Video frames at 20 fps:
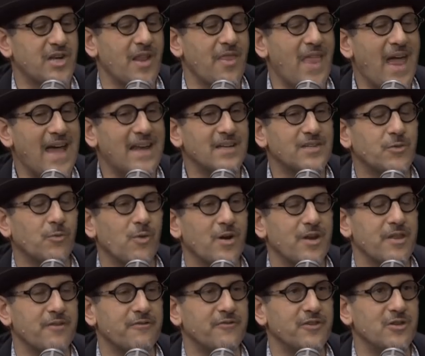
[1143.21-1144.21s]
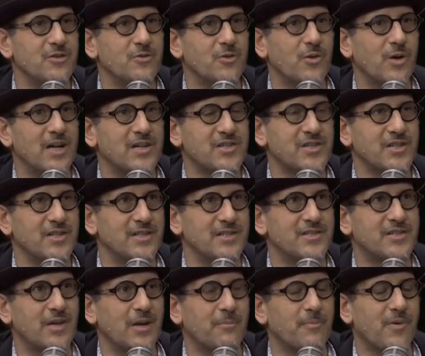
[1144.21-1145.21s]
And that is one of the few
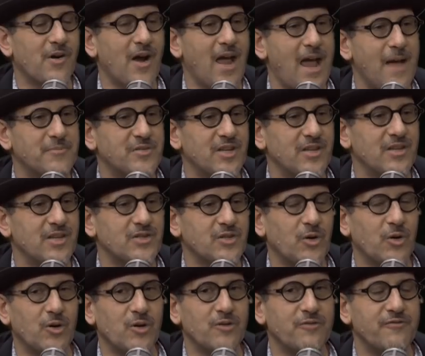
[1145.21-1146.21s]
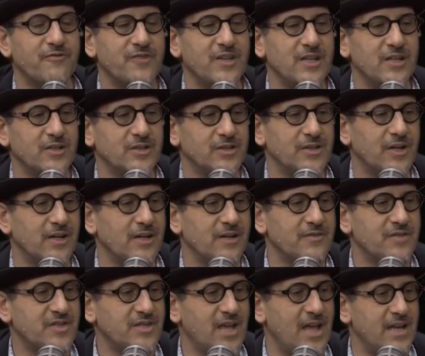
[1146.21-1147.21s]
questions, perhaps, in this whole field of of
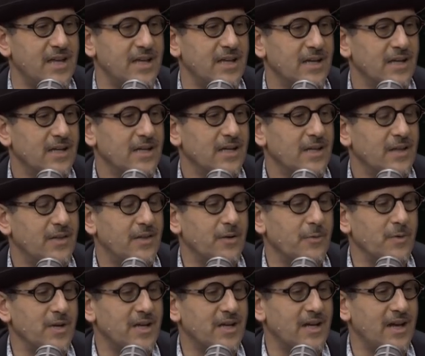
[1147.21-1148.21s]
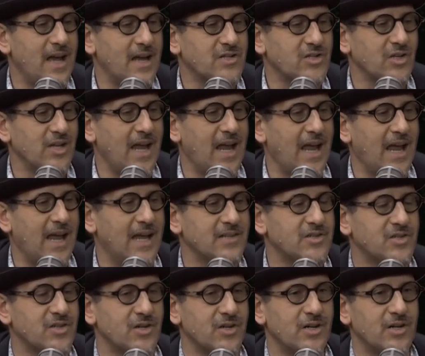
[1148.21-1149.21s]
SETI that we can actually
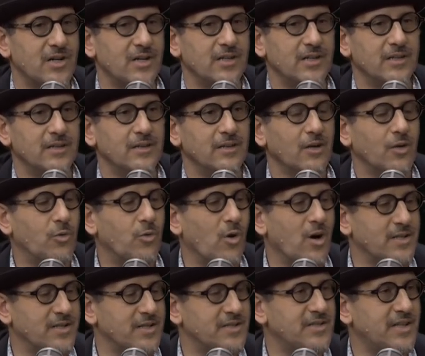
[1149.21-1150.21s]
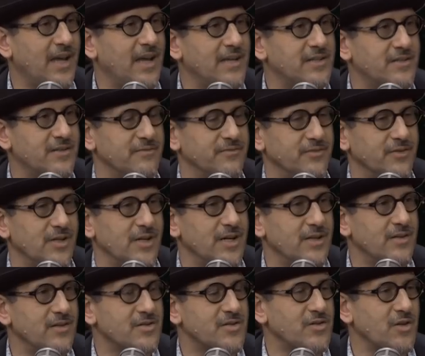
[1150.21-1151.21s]
answer quantitatively.
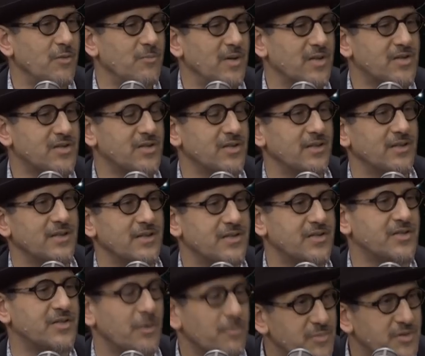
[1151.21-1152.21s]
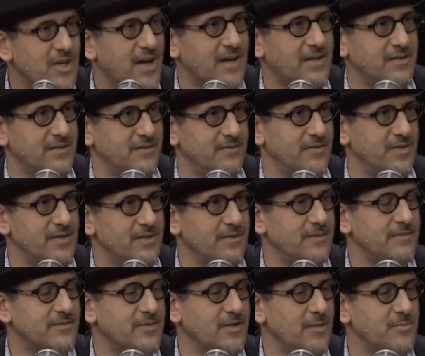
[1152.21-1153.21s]
There's so much that's subjective
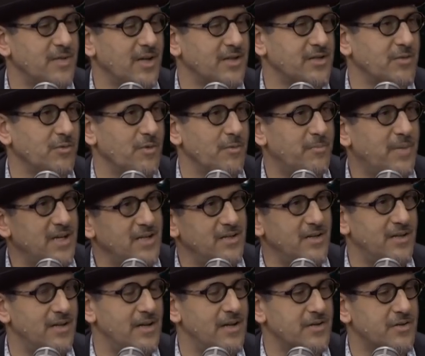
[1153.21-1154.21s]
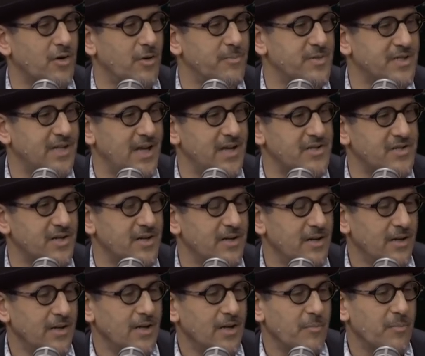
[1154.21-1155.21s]
and subject to opinion and interpretation,
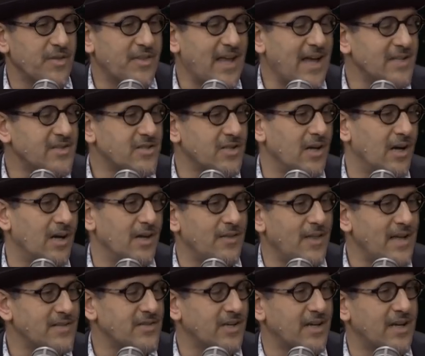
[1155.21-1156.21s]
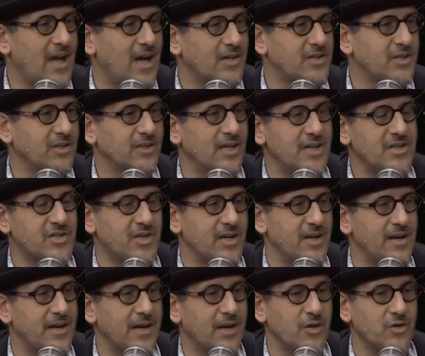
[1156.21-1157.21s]
but that's uh, that's a calculation,
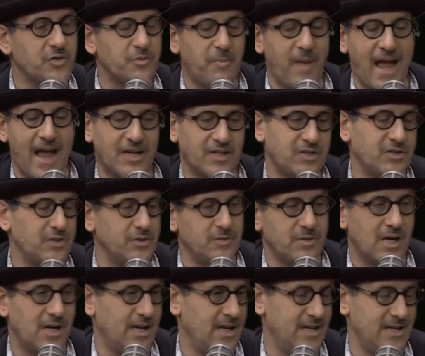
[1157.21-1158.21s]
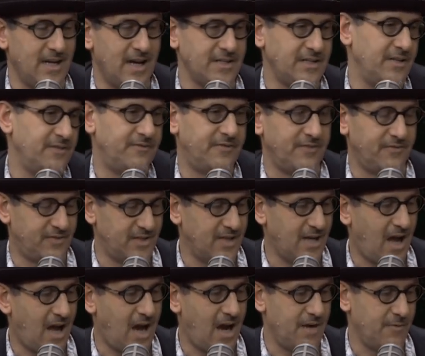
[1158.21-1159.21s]
and it goes back to uh, in nineteen
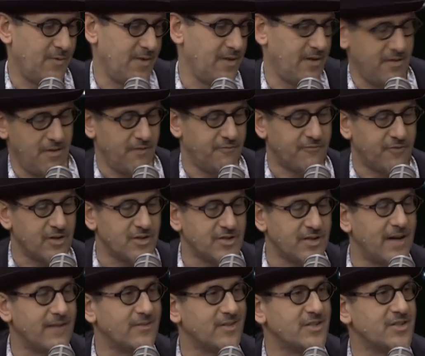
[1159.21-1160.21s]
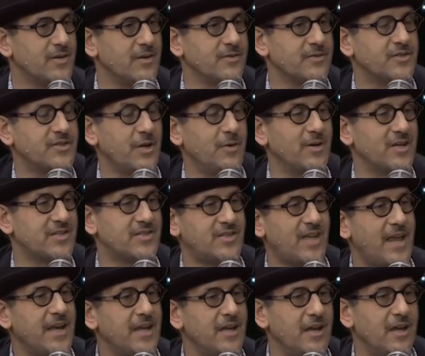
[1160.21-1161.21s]
fifty-nine when the, the first ever Sirius
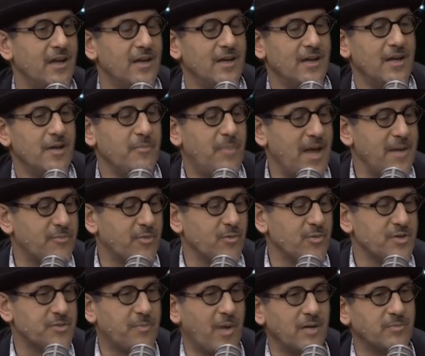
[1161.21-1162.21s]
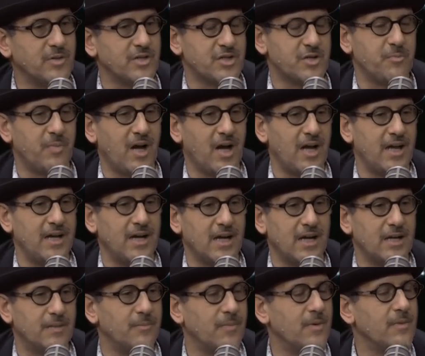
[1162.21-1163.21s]
SETI paper was published by
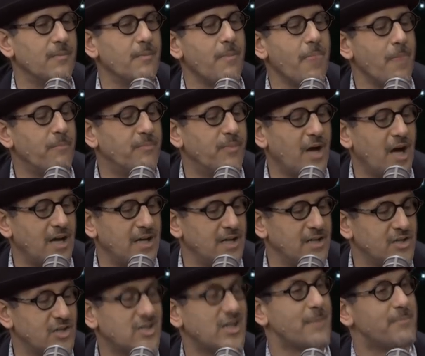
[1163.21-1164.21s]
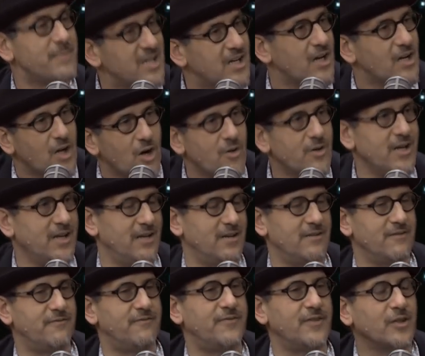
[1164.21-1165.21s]
um, by uh, Giuseppe Ciccone
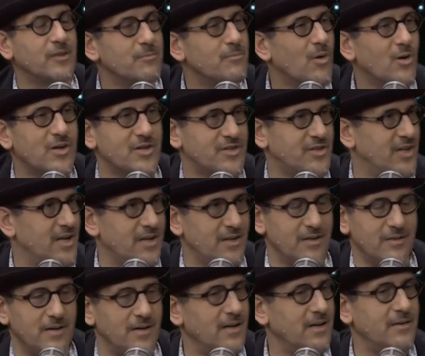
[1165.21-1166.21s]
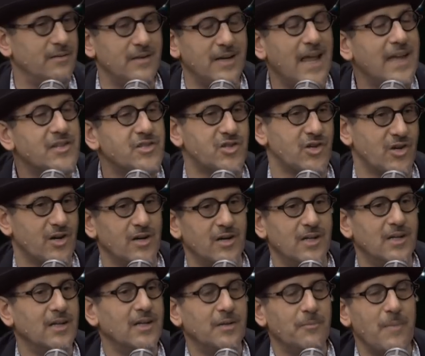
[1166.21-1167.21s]
and Philip Morrison in the, in Nature
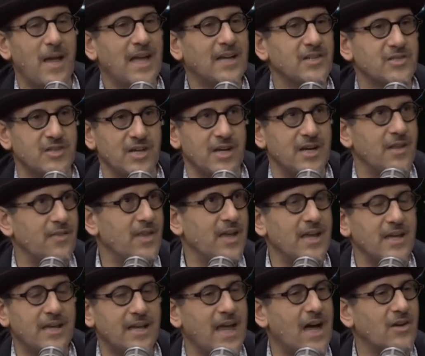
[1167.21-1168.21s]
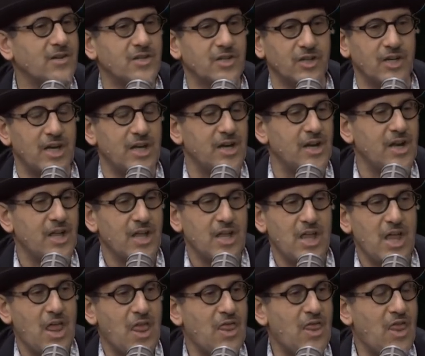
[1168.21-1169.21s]
magazine, and they calculated
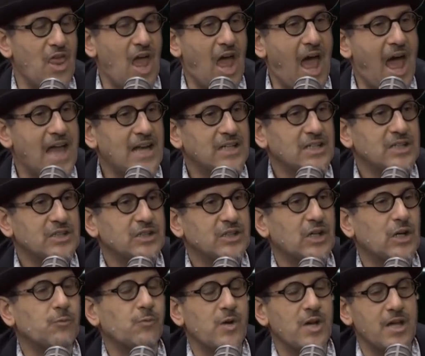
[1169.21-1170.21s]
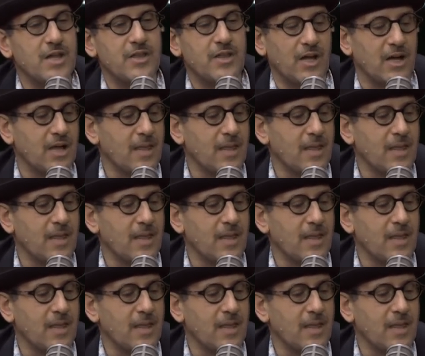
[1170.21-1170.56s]
that with